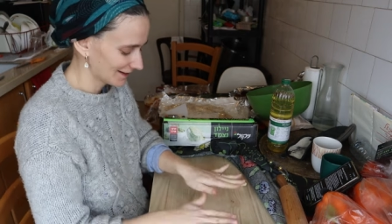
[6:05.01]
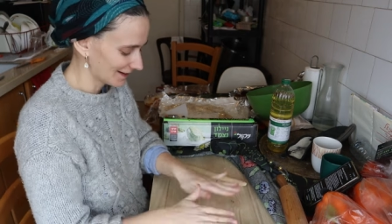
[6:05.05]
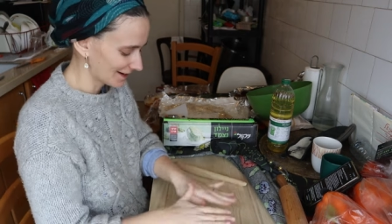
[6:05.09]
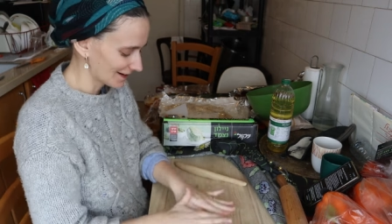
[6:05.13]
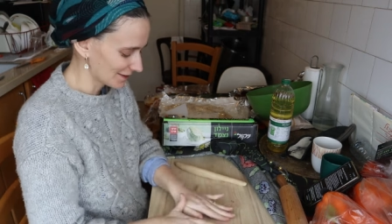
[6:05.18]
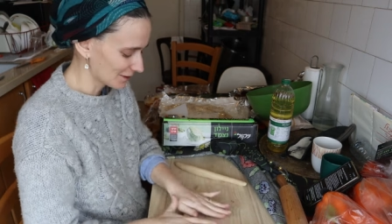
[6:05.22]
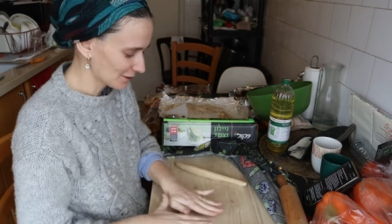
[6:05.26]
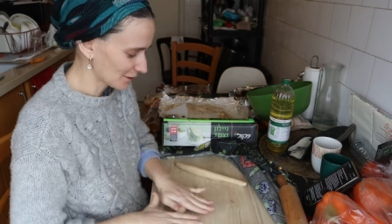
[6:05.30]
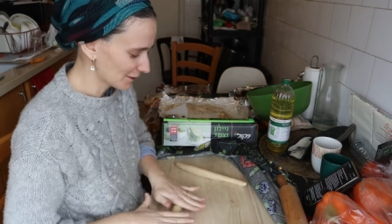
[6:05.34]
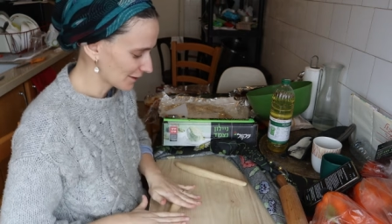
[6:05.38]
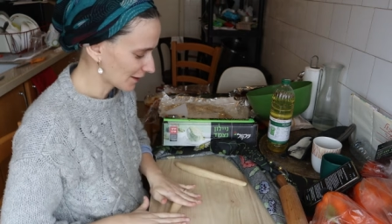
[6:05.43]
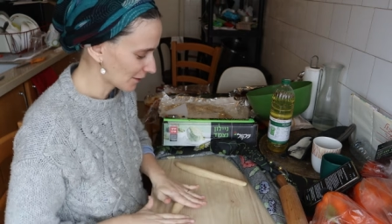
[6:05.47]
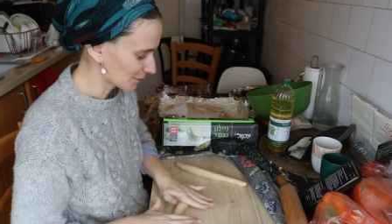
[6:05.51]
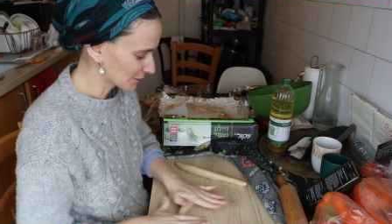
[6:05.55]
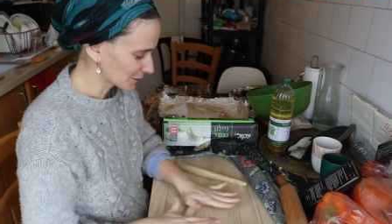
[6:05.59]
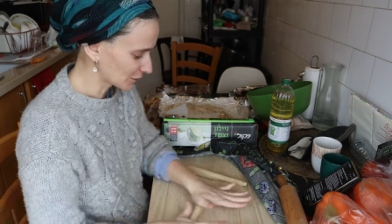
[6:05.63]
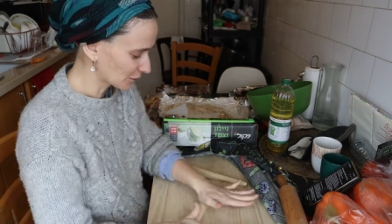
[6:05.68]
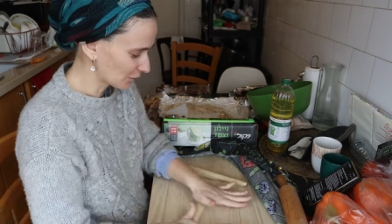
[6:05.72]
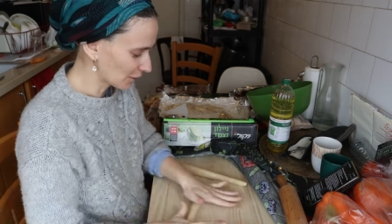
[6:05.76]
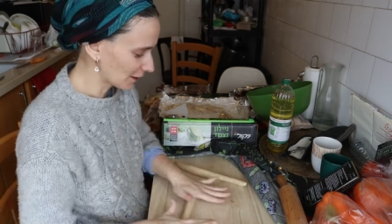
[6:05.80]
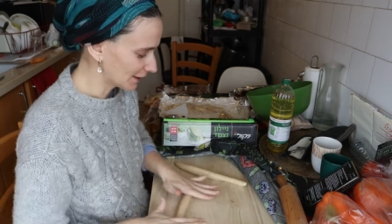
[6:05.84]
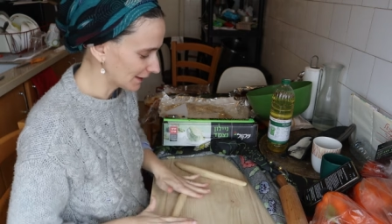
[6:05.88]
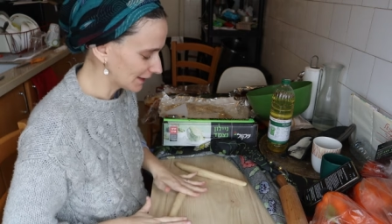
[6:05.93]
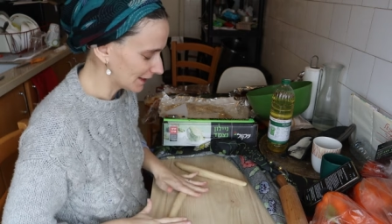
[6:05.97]
I thought that was
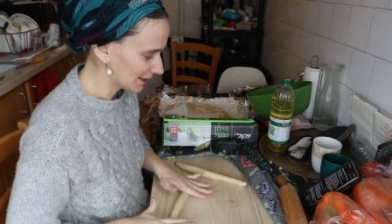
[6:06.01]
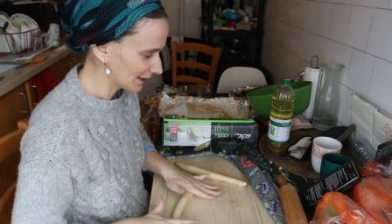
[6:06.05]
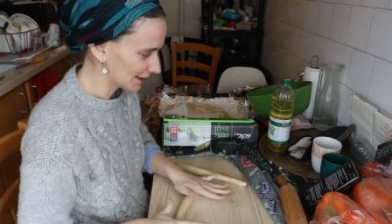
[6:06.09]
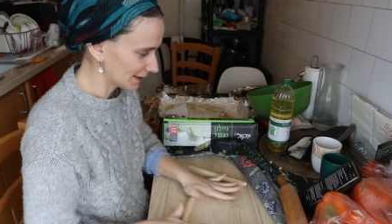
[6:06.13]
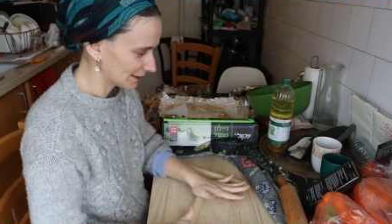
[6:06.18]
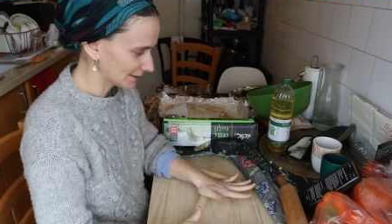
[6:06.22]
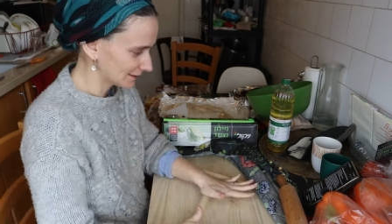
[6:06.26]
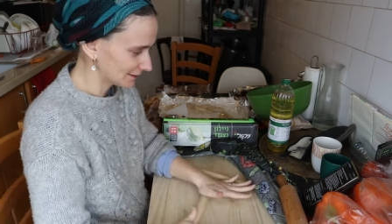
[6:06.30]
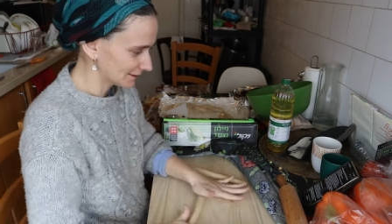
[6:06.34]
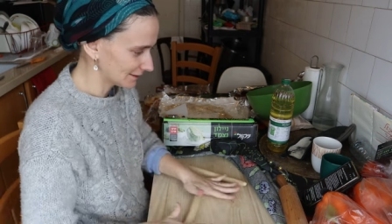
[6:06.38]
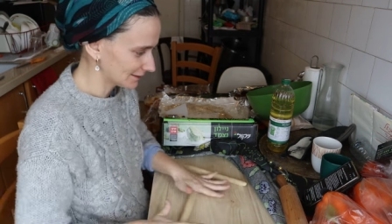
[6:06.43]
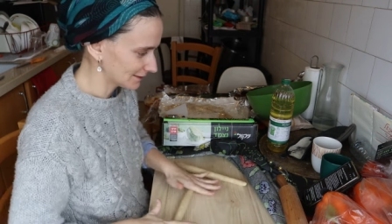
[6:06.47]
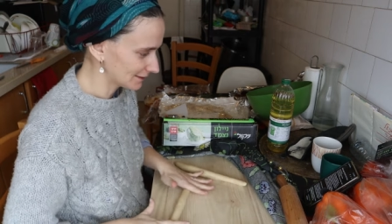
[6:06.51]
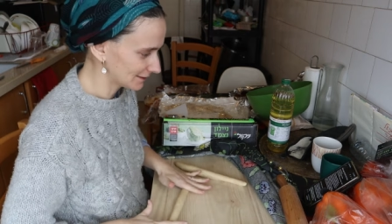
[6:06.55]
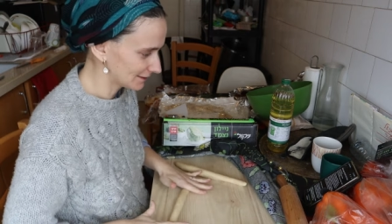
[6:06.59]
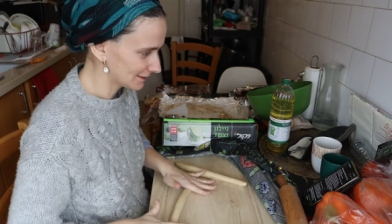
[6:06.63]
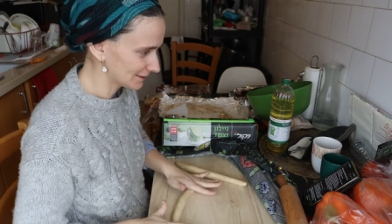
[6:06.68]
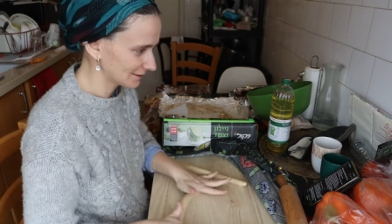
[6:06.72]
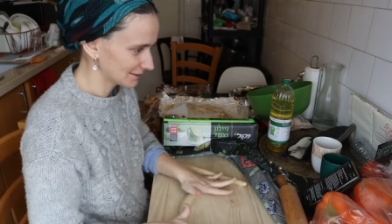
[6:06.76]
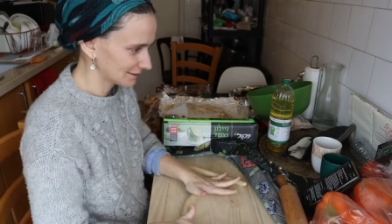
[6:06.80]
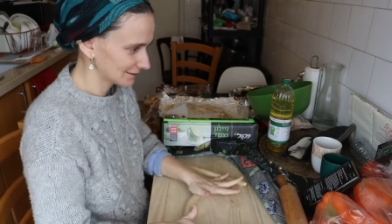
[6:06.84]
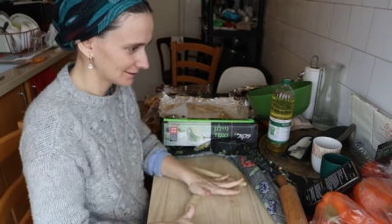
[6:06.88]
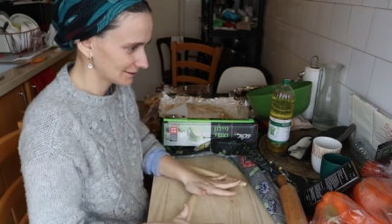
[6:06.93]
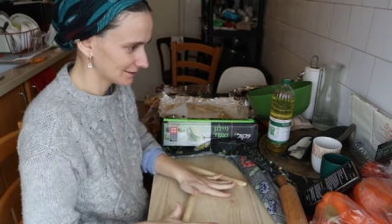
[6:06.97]
funny and
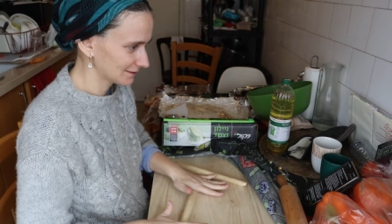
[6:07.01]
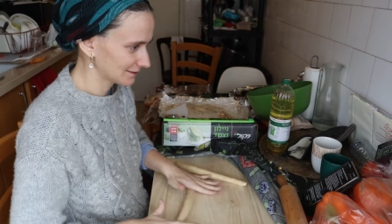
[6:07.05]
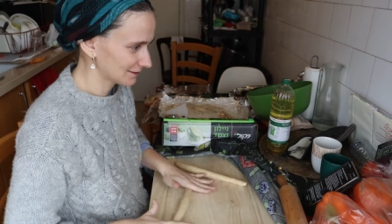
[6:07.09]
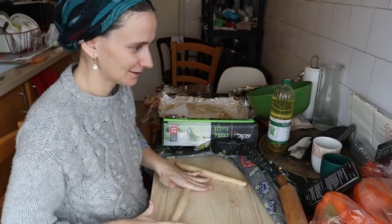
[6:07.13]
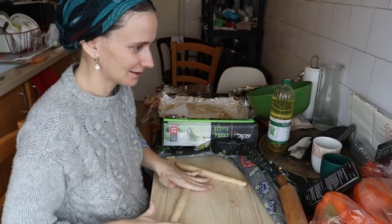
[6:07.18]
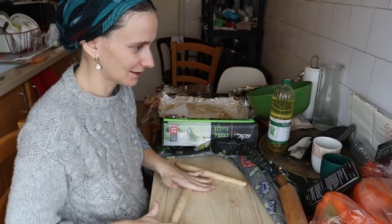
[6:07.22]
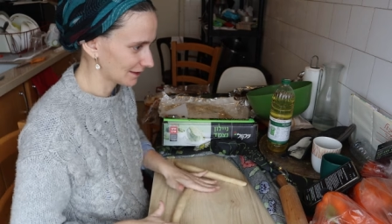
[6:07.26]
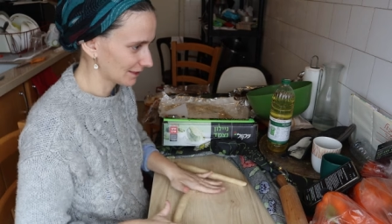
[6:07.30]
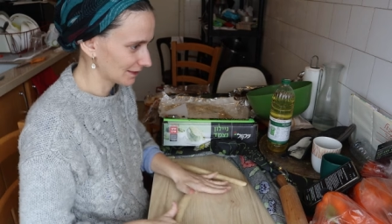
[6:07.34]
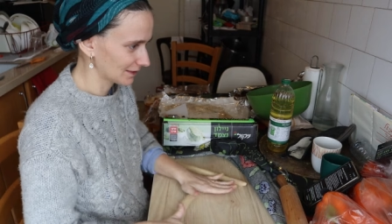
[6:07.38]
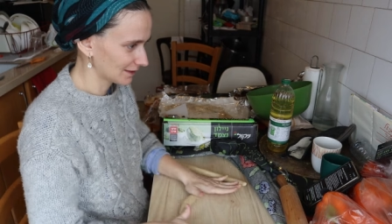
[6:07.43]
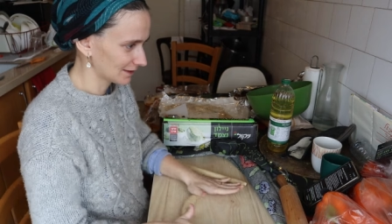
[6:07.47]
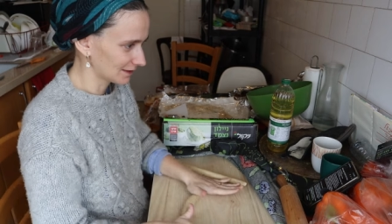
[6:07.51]
to,